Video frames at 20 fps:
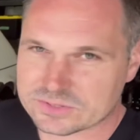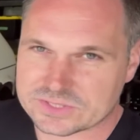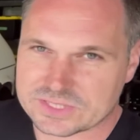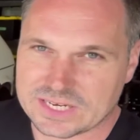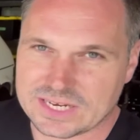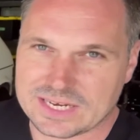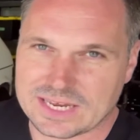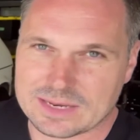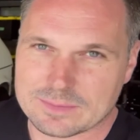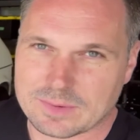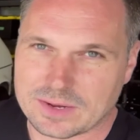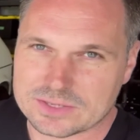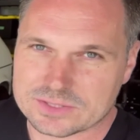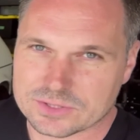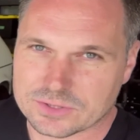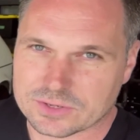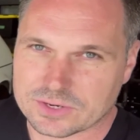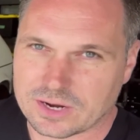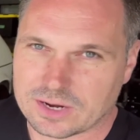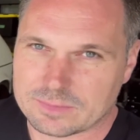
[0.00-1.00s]
seat in my
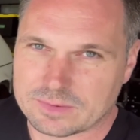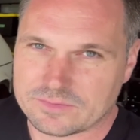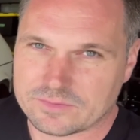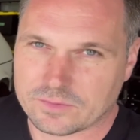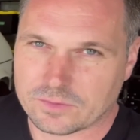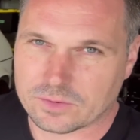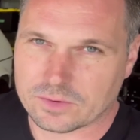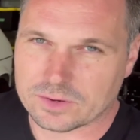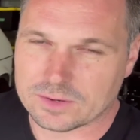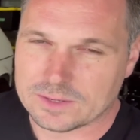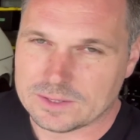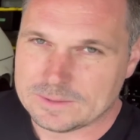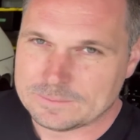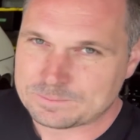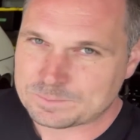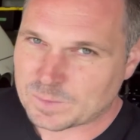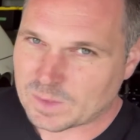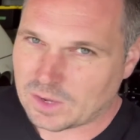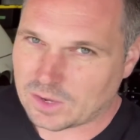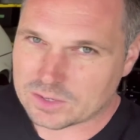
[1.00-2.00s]
dirt car before
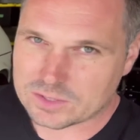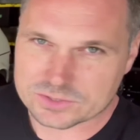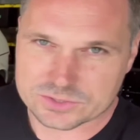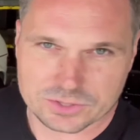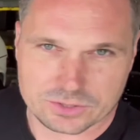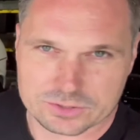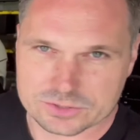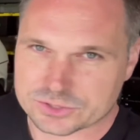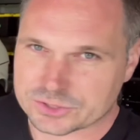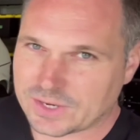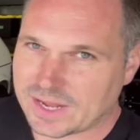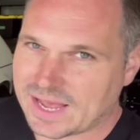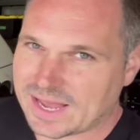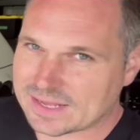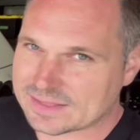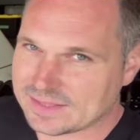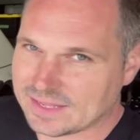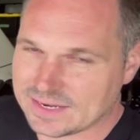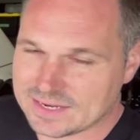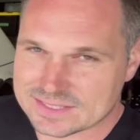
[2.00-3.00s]
on a dirt
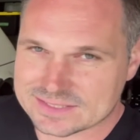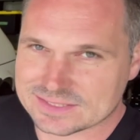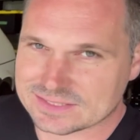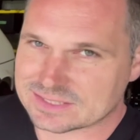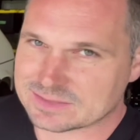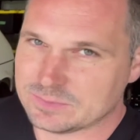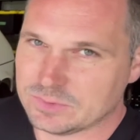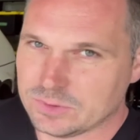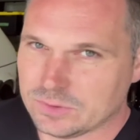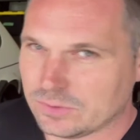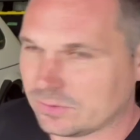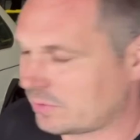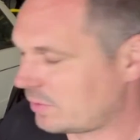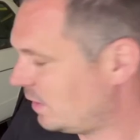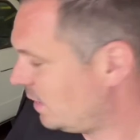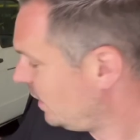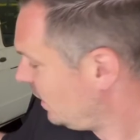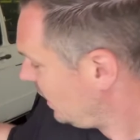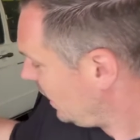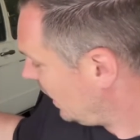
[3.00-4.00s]
track that isn't smooth,
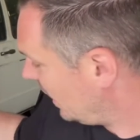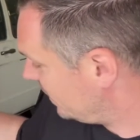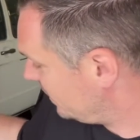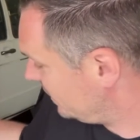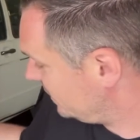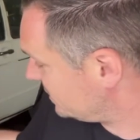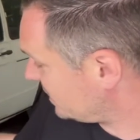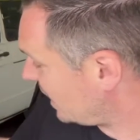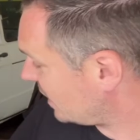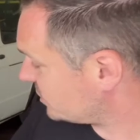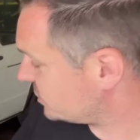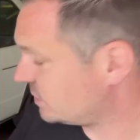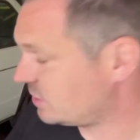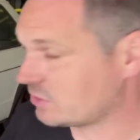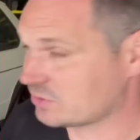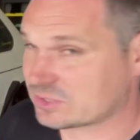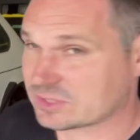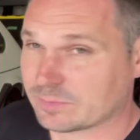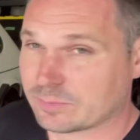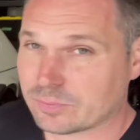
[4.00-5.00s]
and these
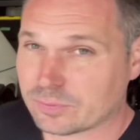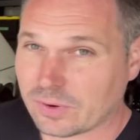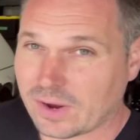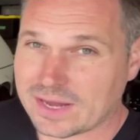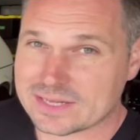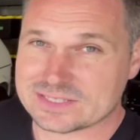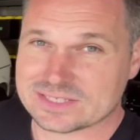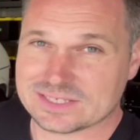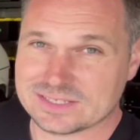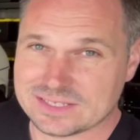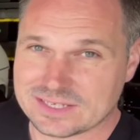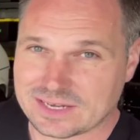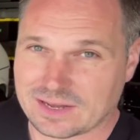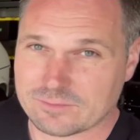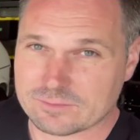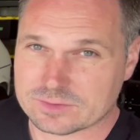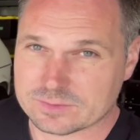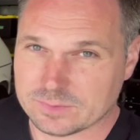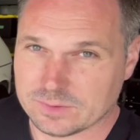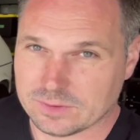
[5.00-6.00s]
actually are surprisingly
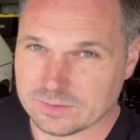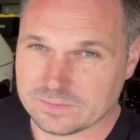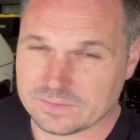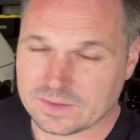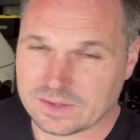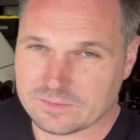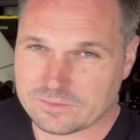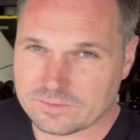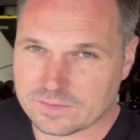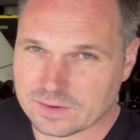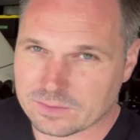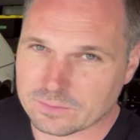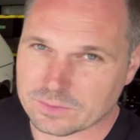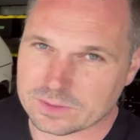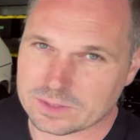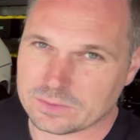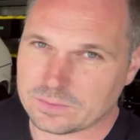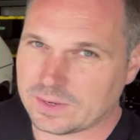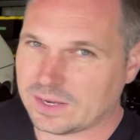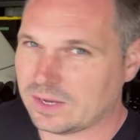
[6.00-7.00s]
comfortable. They fit
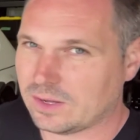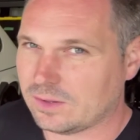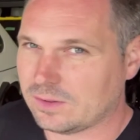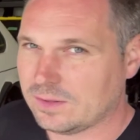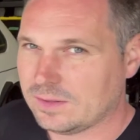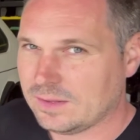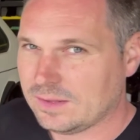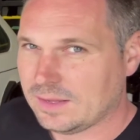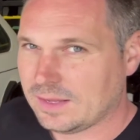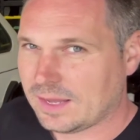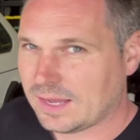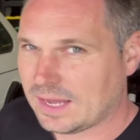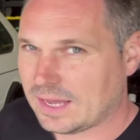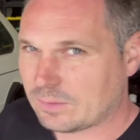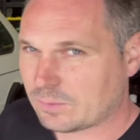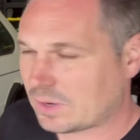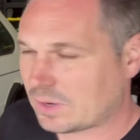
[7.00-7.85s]
really well, and